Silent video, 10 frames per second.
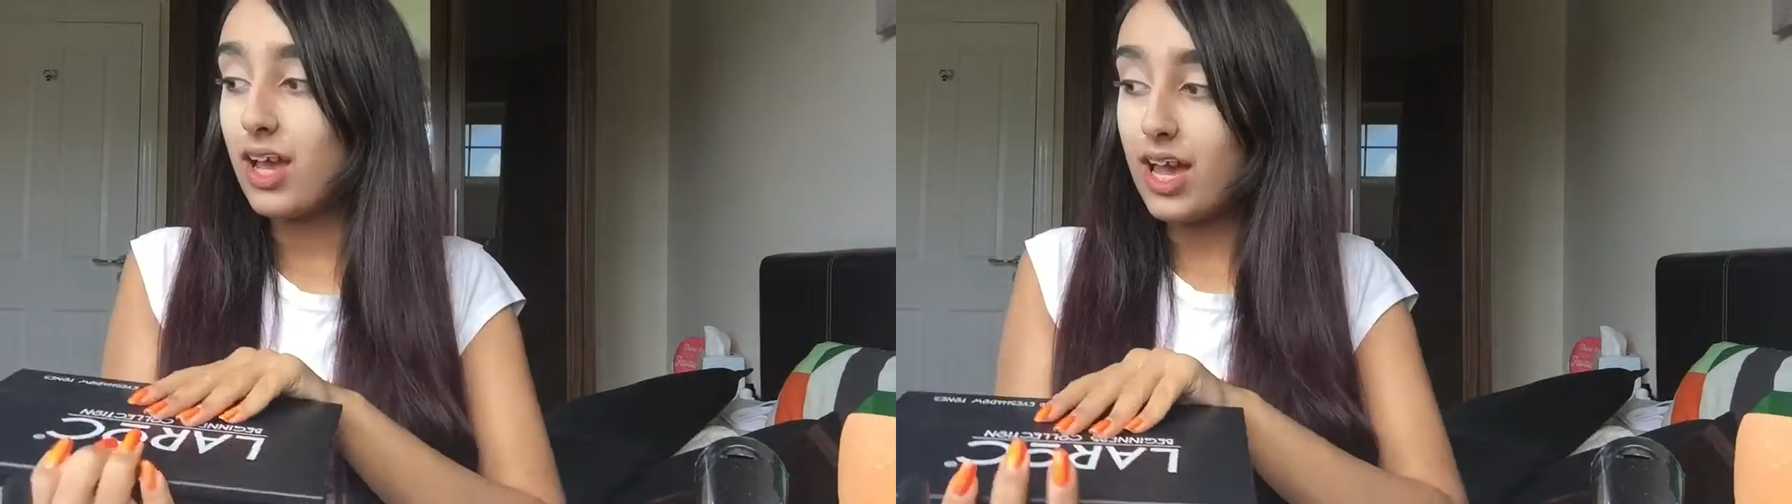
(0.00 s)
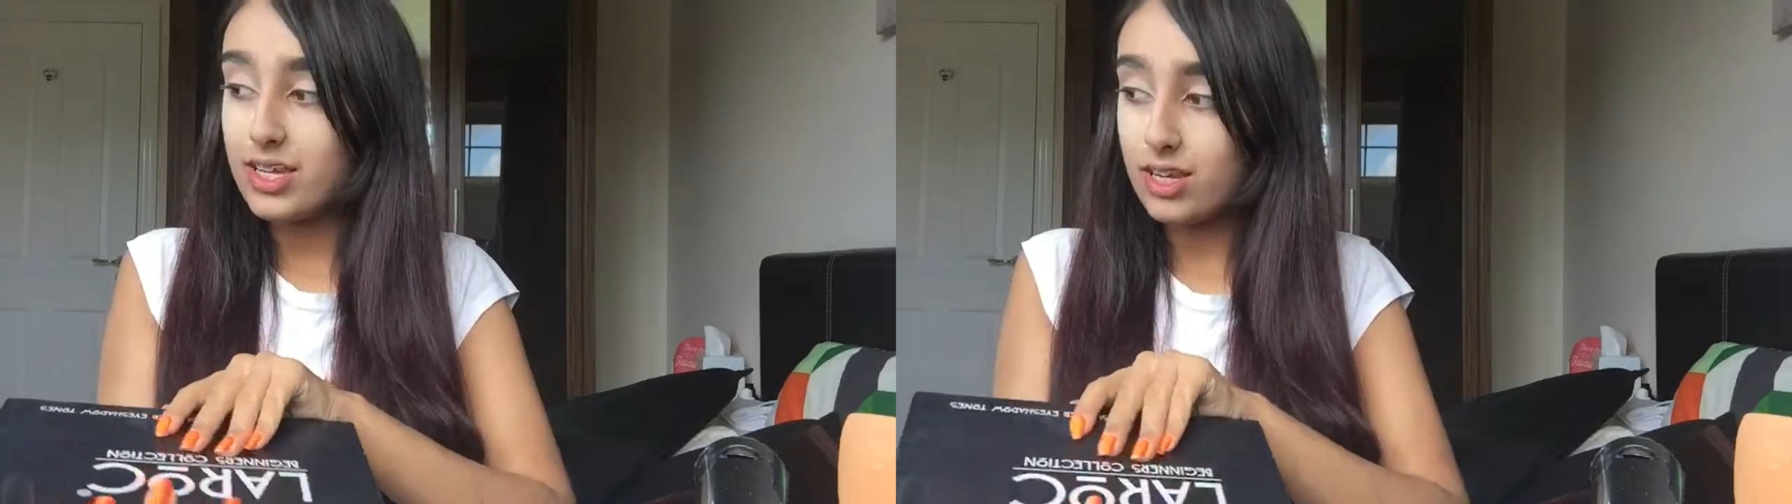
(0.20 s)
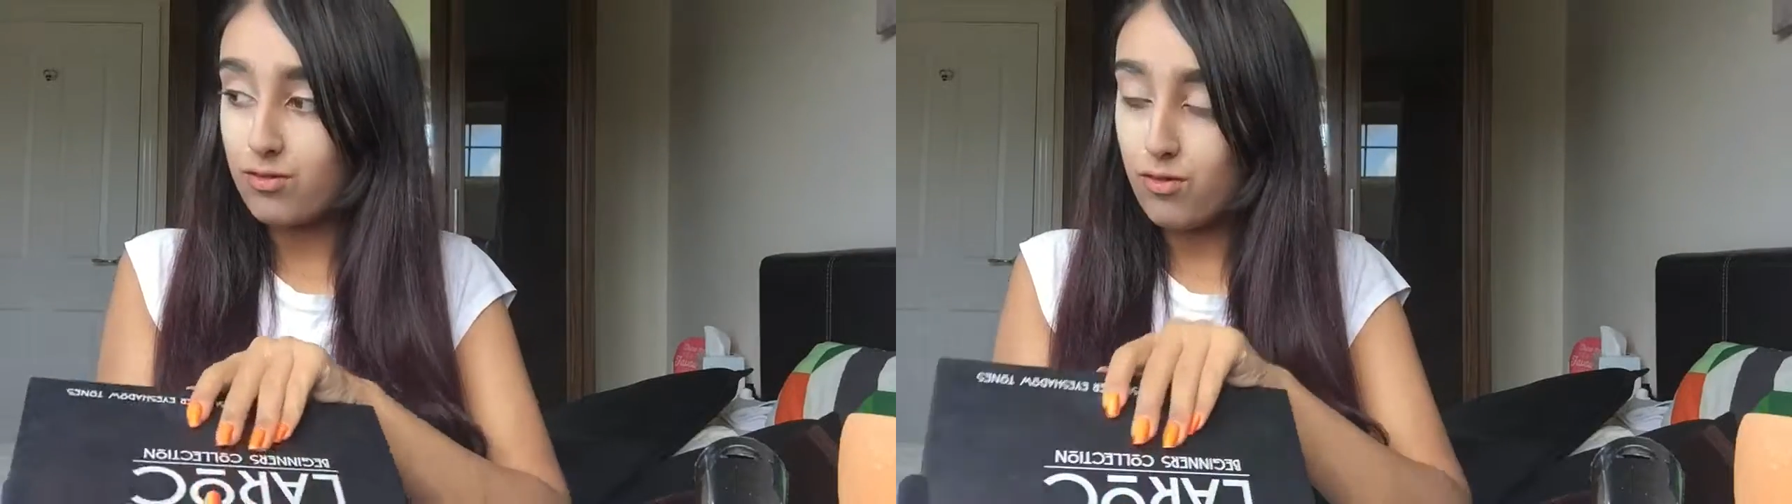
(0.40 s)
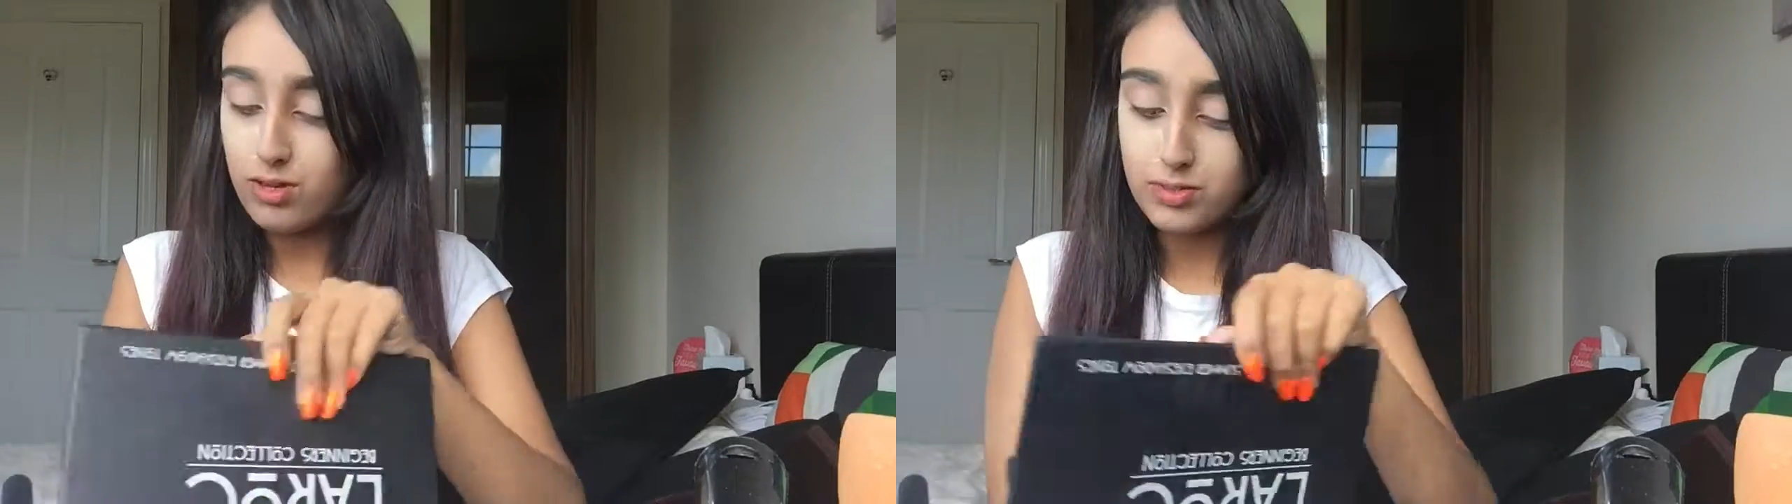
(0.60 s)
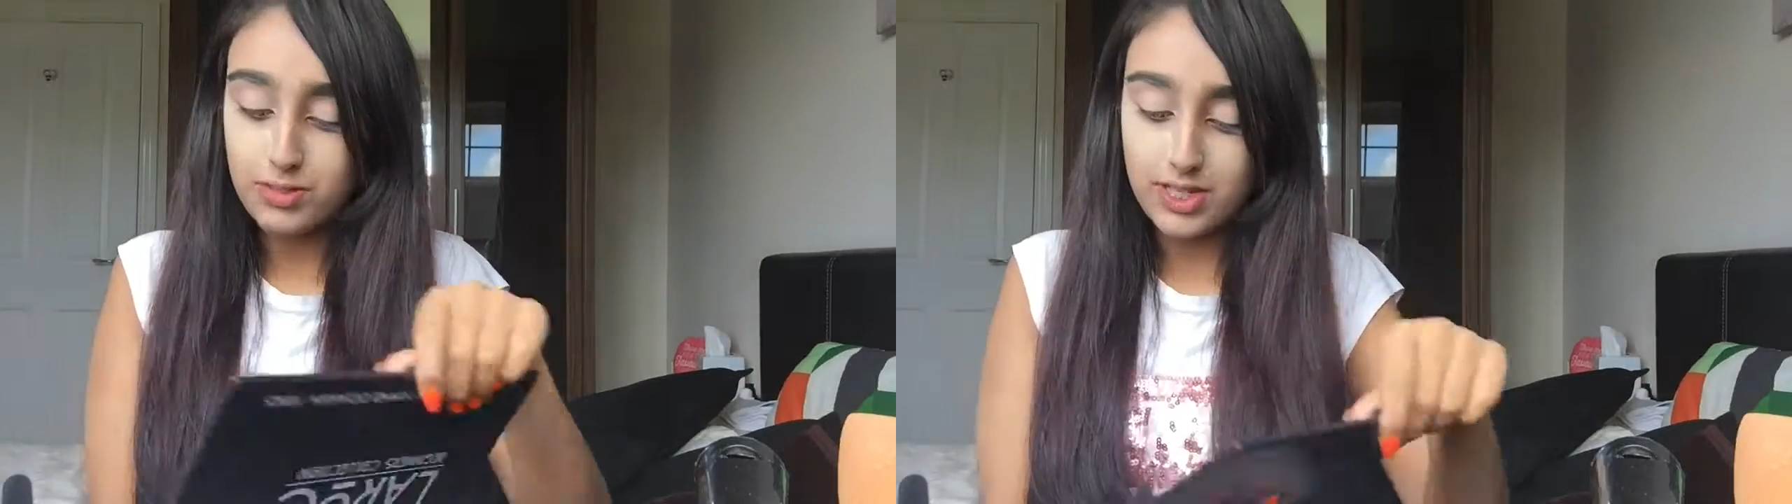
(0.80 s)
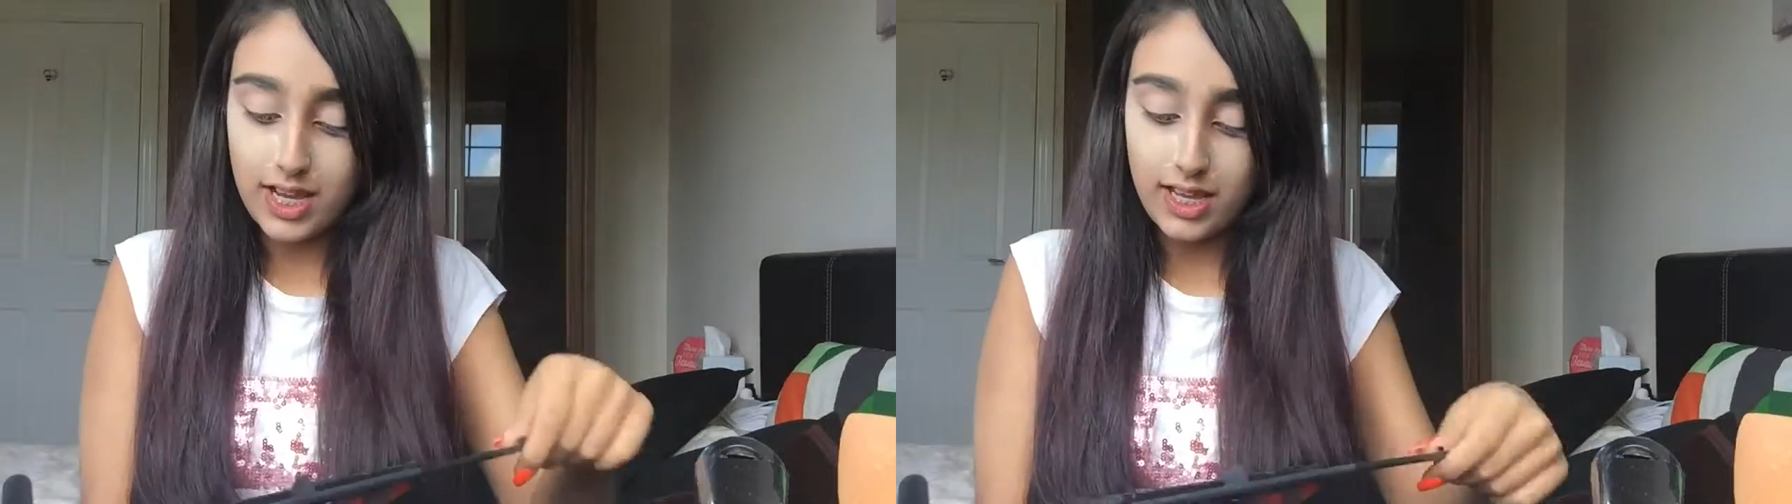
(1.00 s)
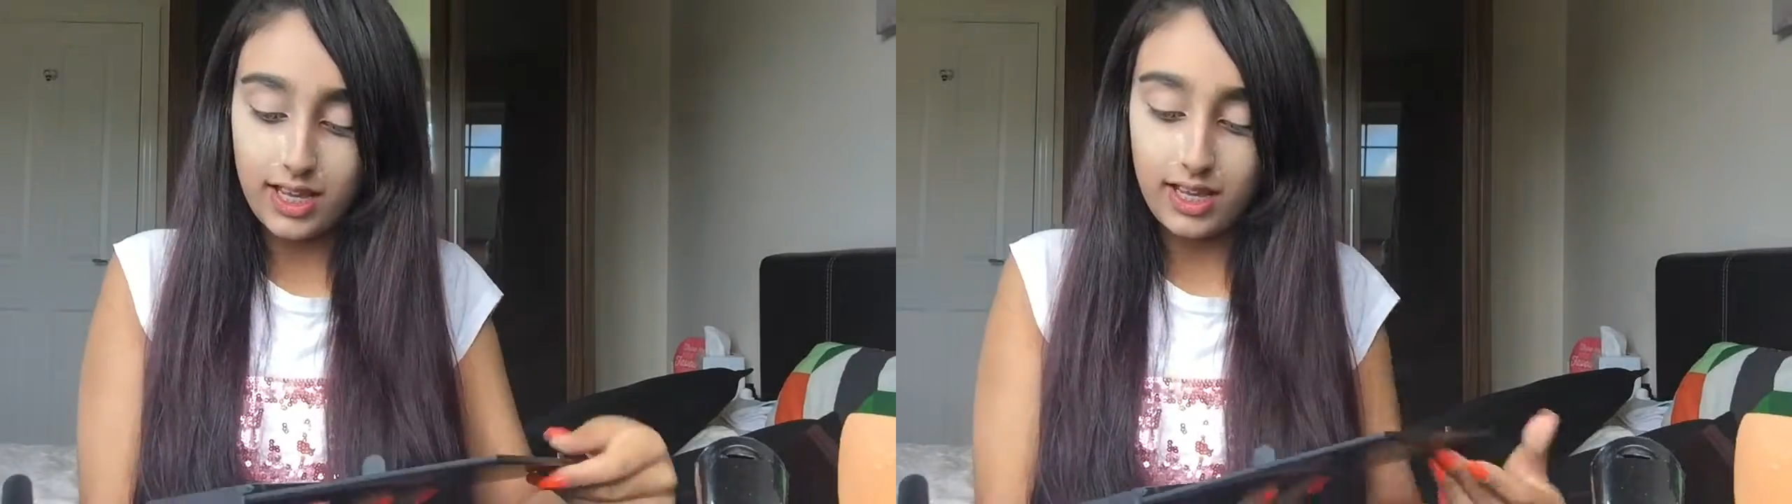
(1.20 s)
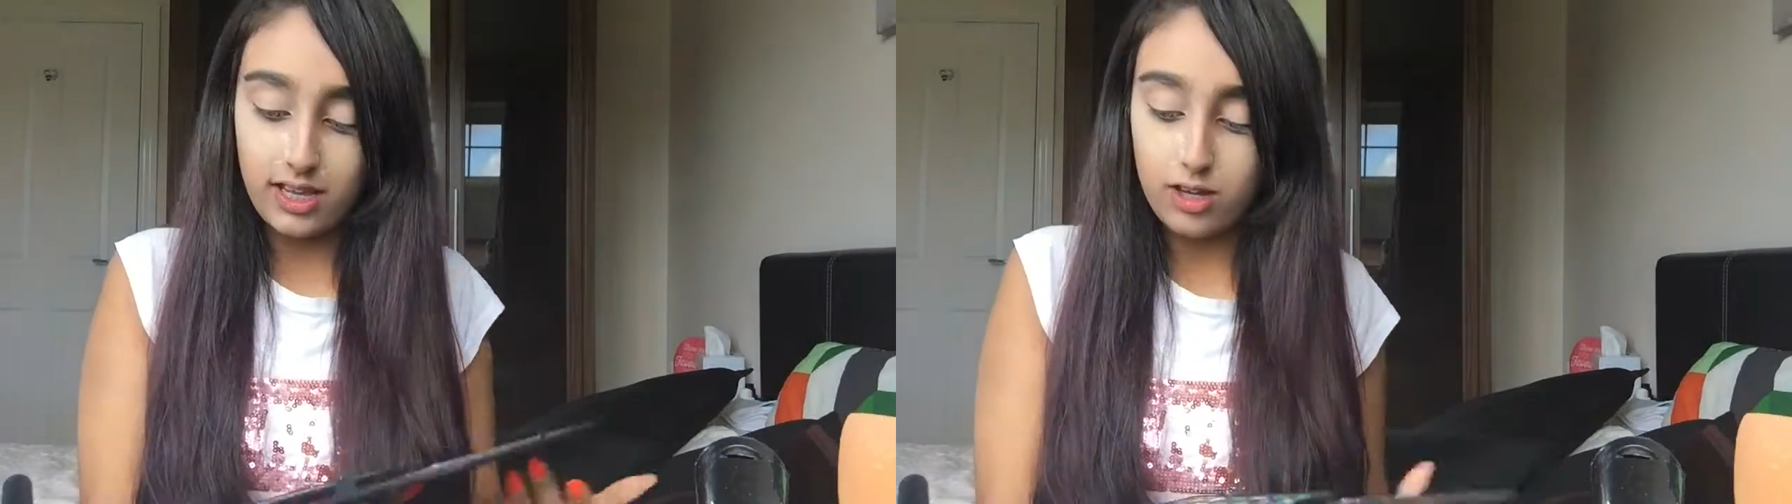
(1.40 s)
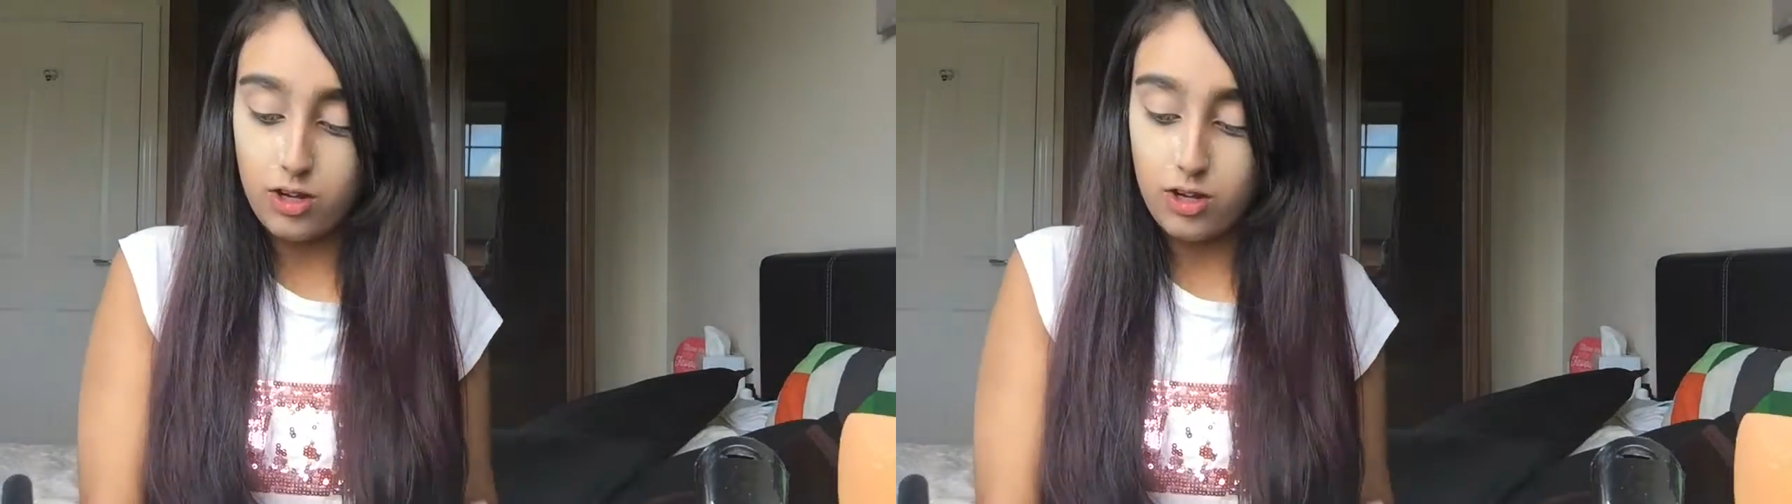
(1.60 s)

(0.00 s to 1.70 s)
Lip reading: and I'm going to be taking